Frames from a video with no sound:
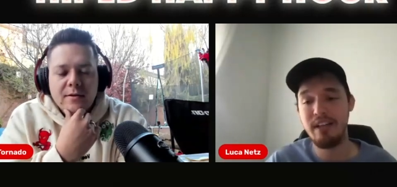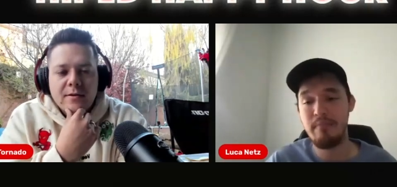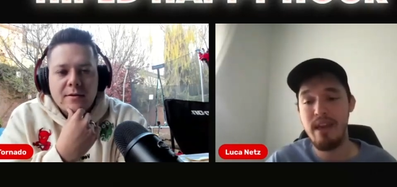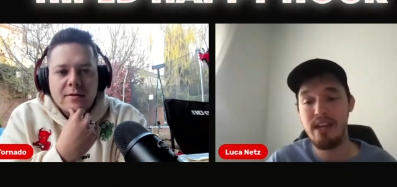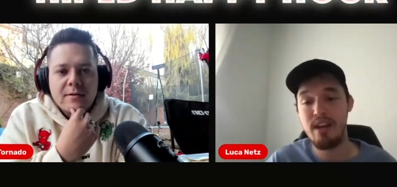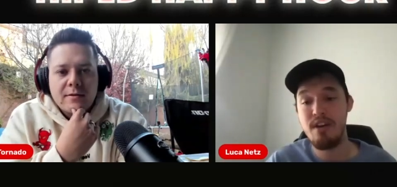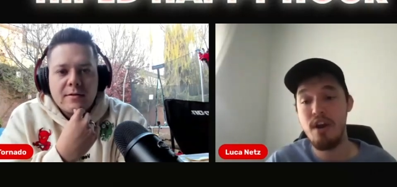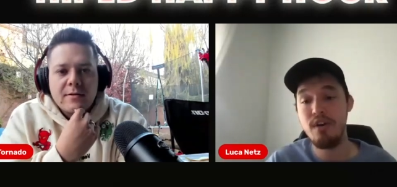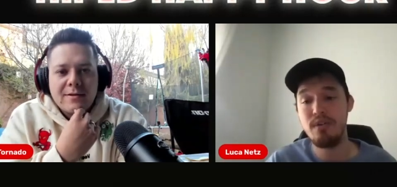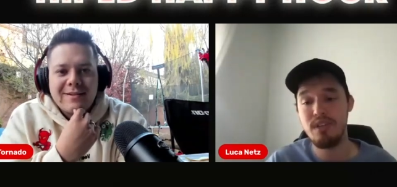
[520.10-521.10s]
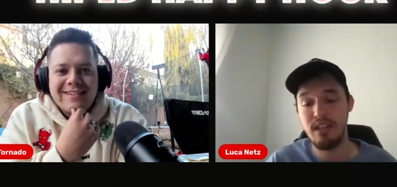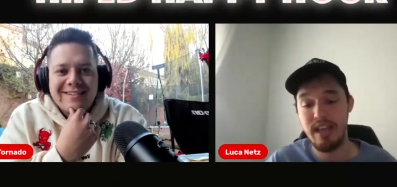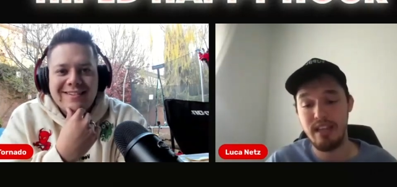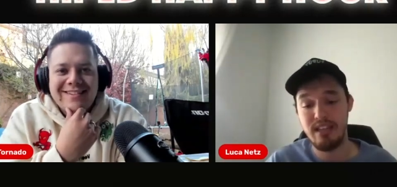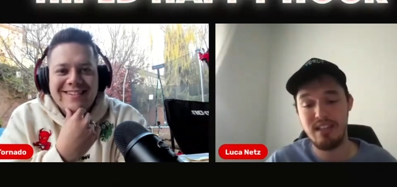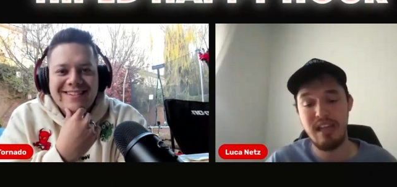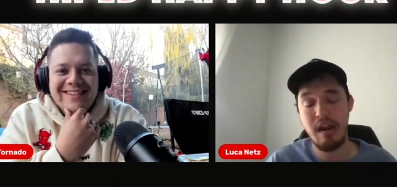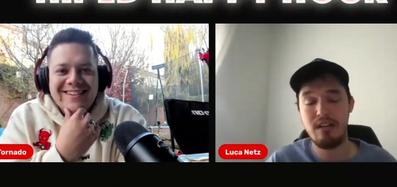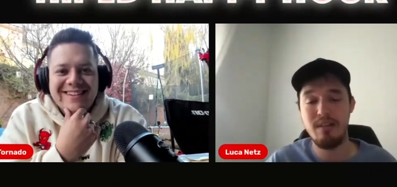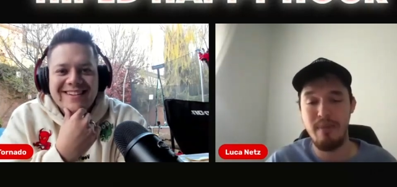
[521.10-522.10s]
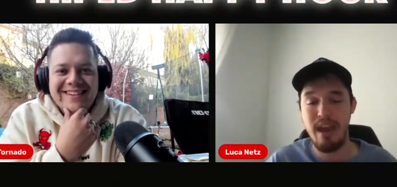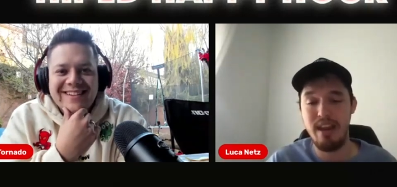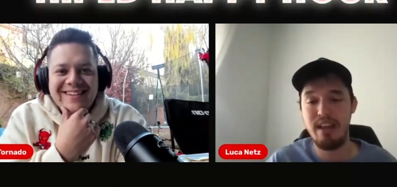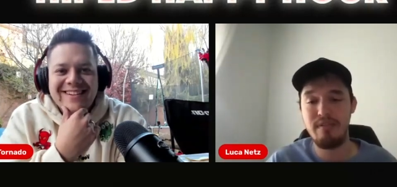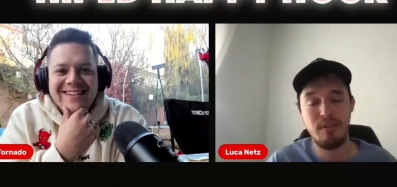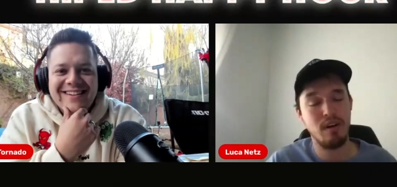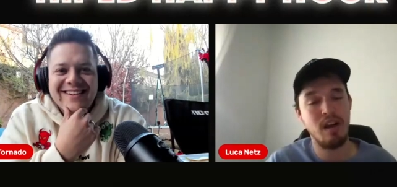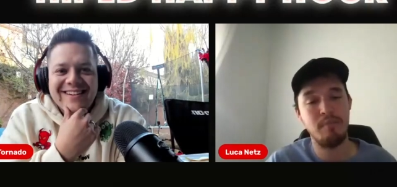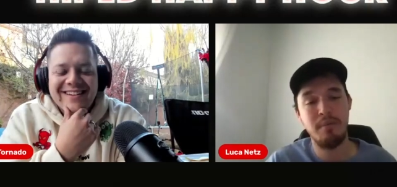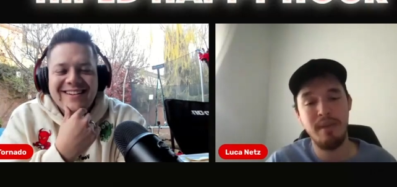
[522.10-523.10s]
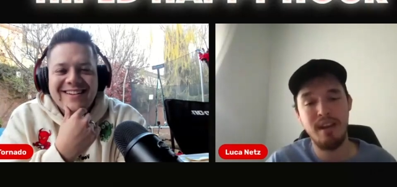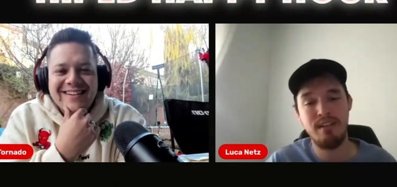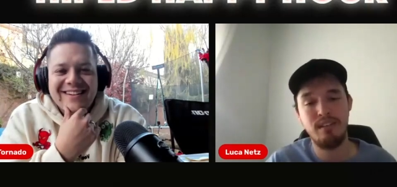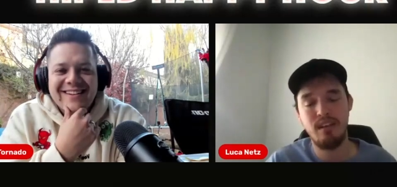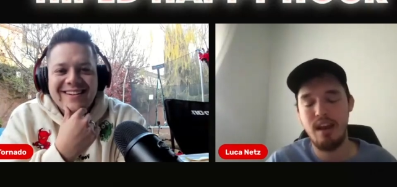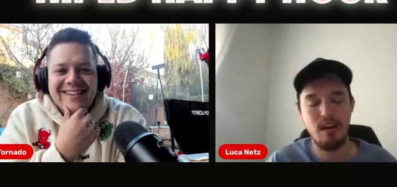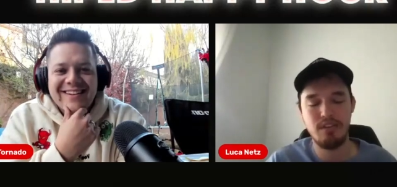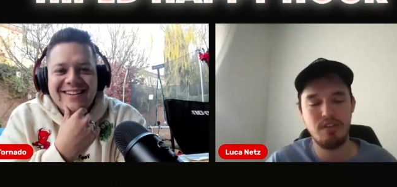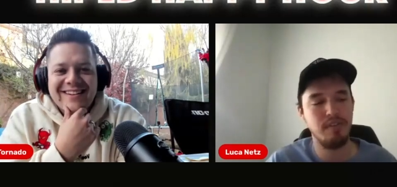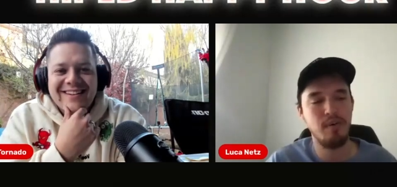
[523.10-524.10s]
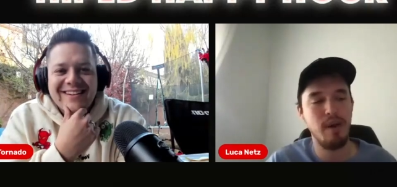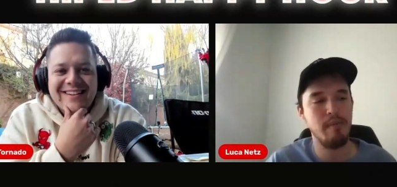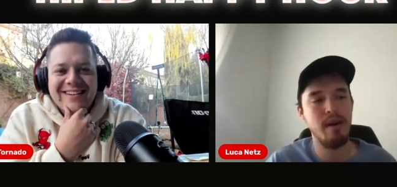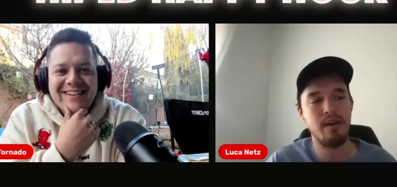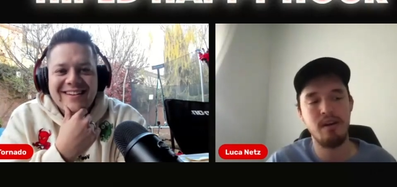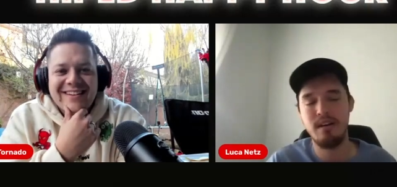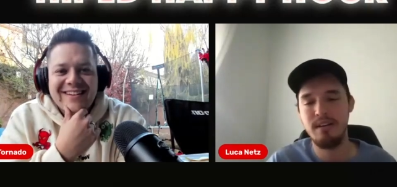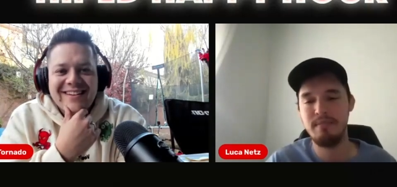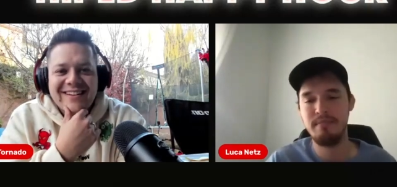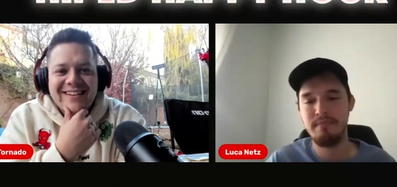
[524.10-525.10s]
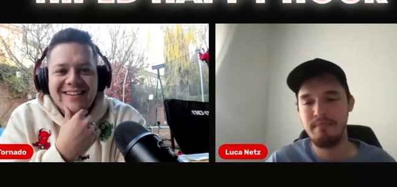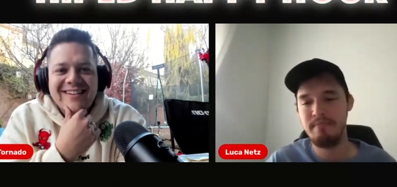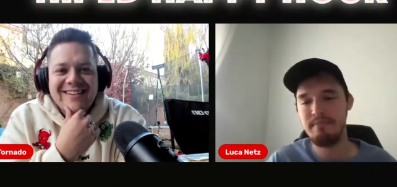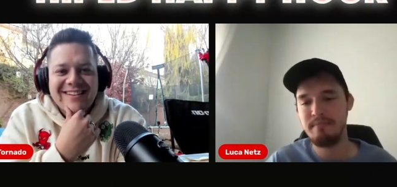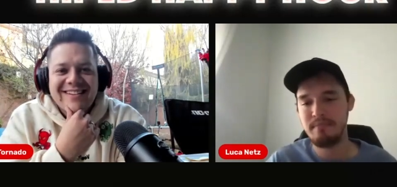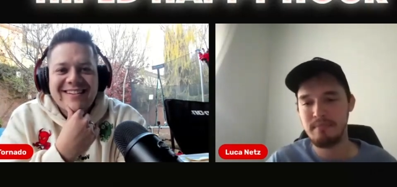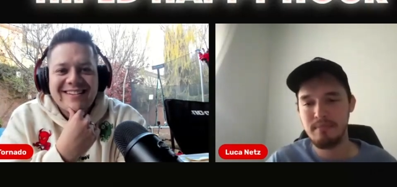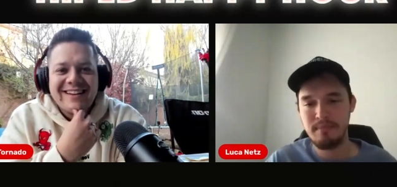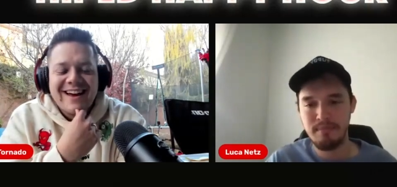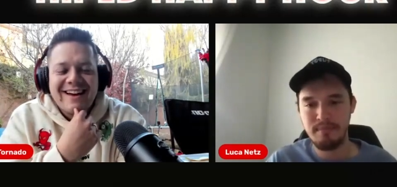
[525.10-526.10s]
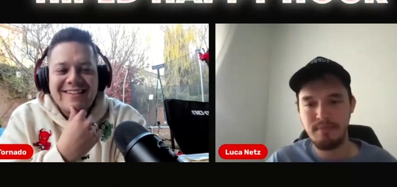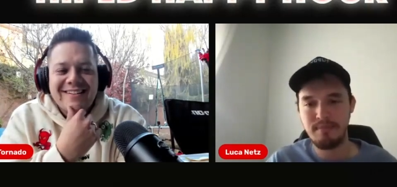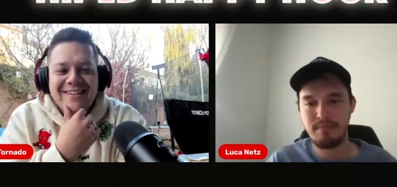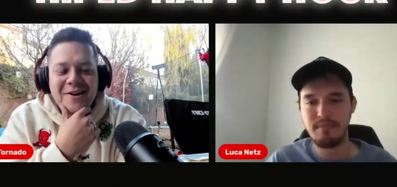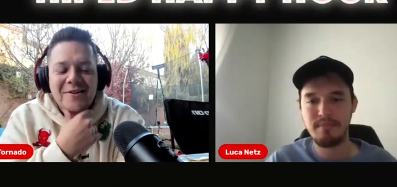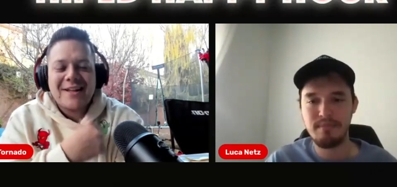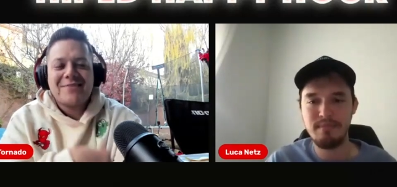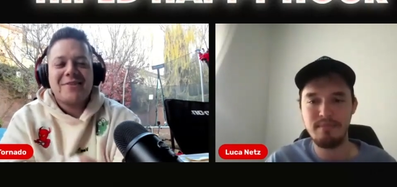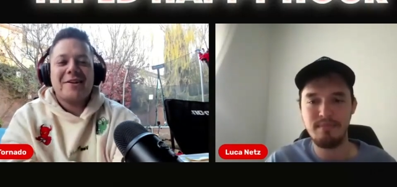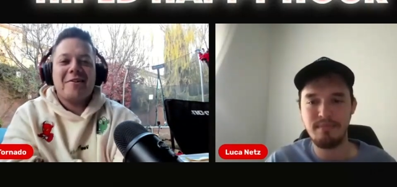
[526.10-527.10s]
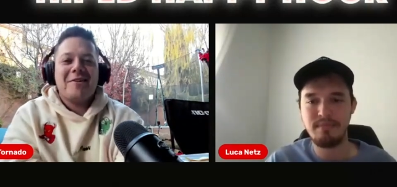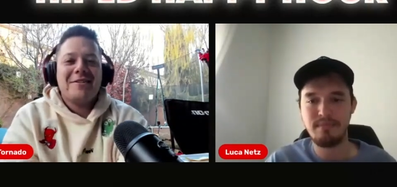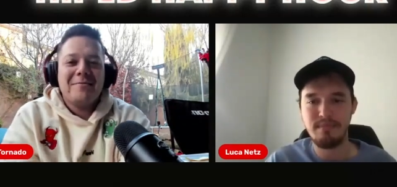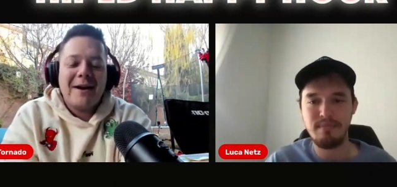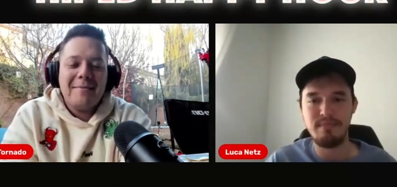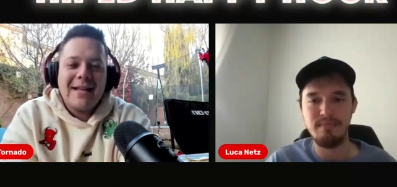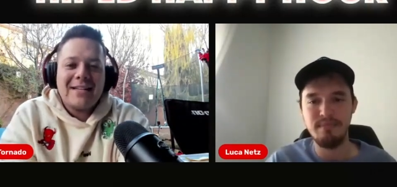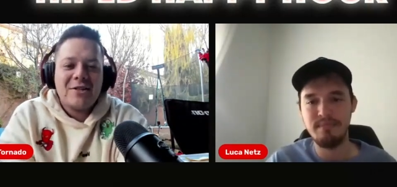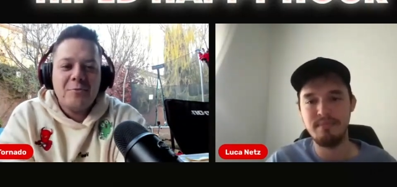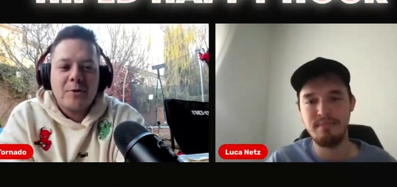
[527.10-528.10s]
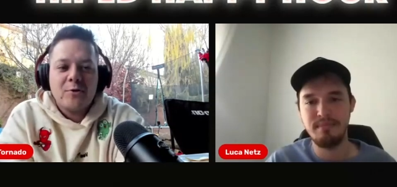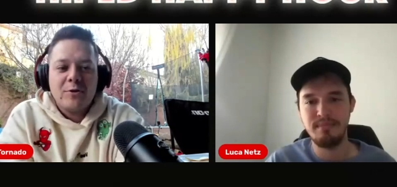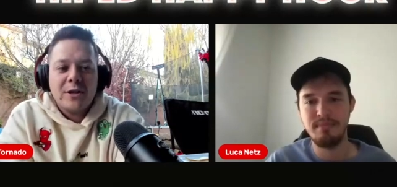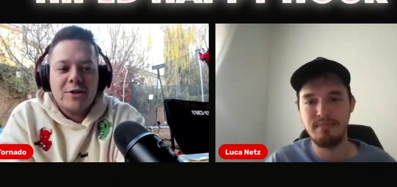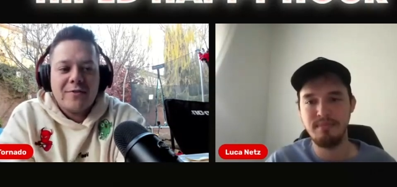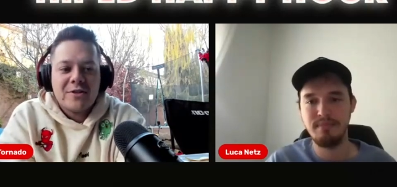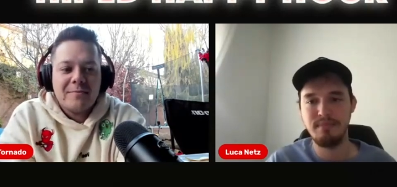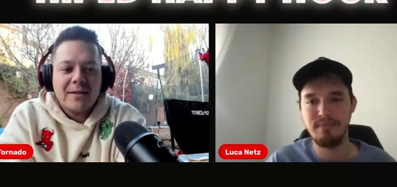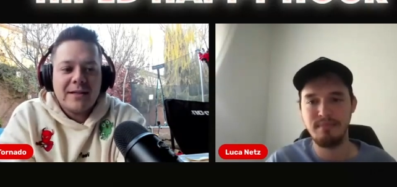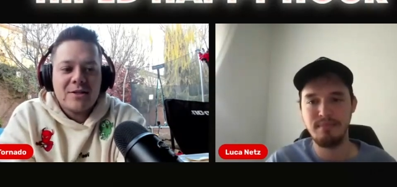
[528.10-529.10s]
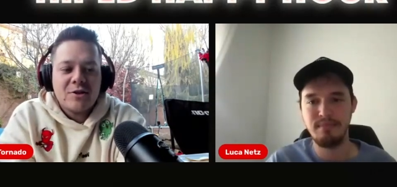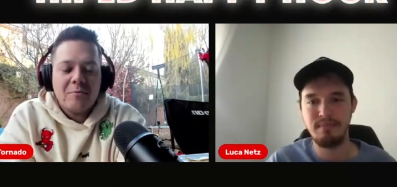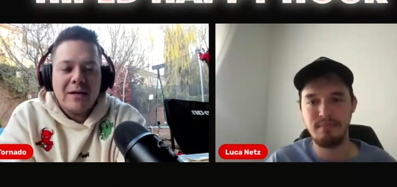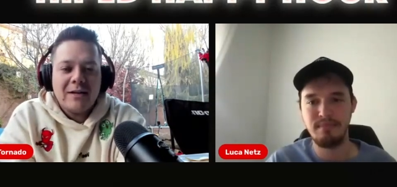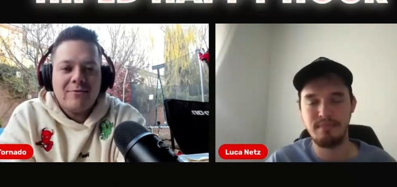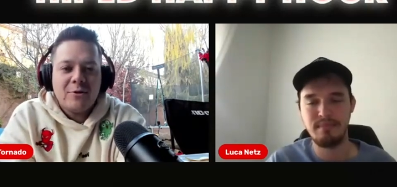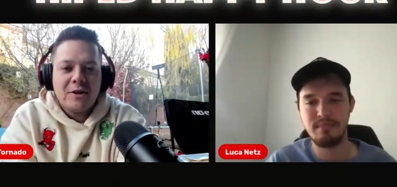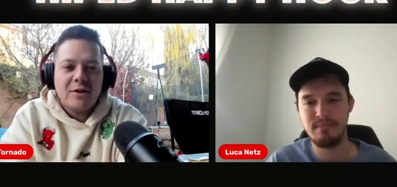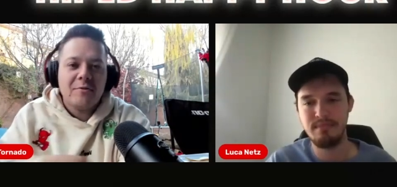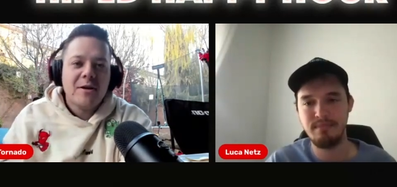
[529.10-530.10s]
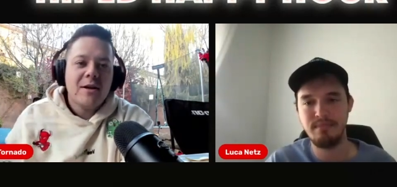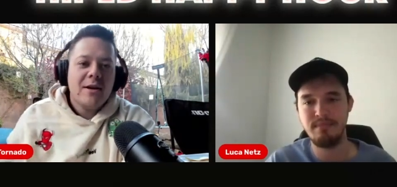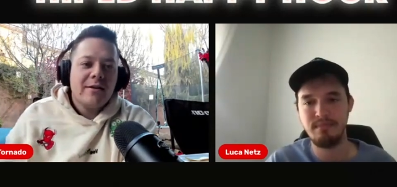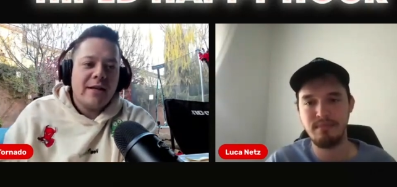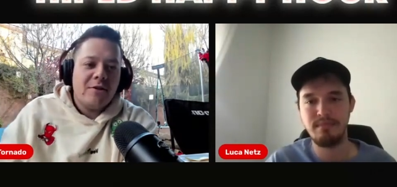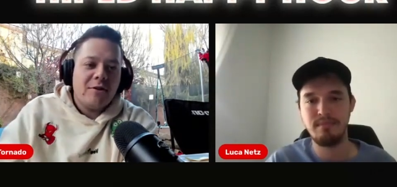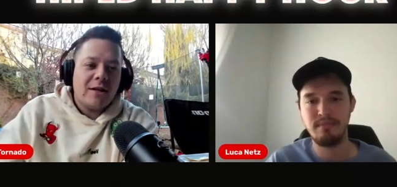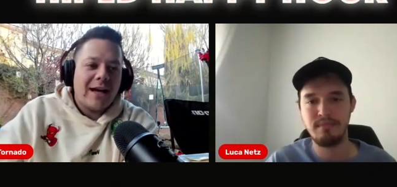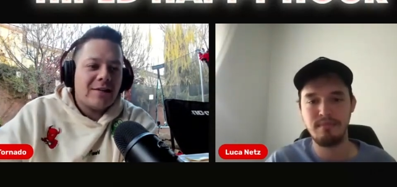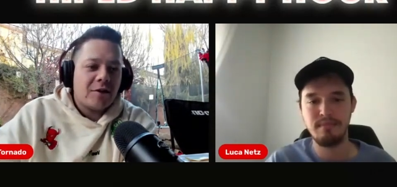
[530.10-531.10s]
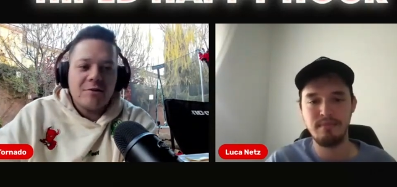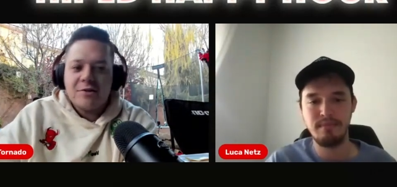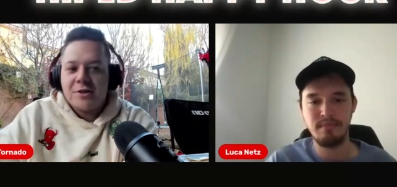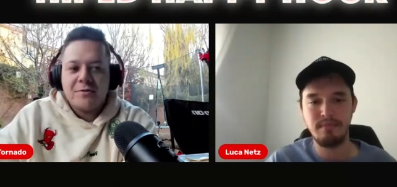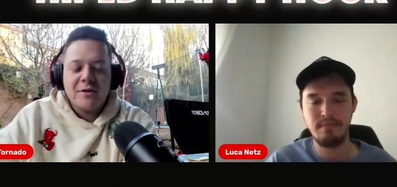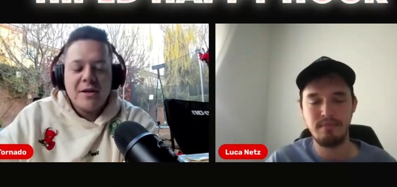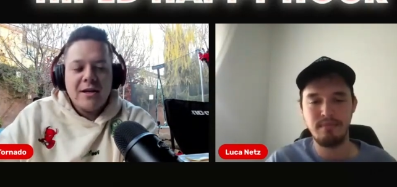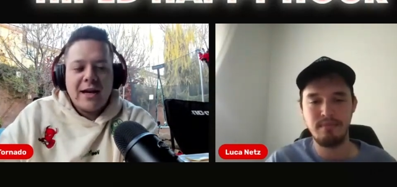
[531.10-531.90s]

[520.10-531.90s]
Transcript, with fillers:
Speaker 1: I'll like make it a note to like stare at the painting for a couple minutes, and I'll just feel way better.
Speaker 2: Yeah, no, that's fucking awesome. I mean, that's super cool that you have something that's so meaningful to you that you can like turn to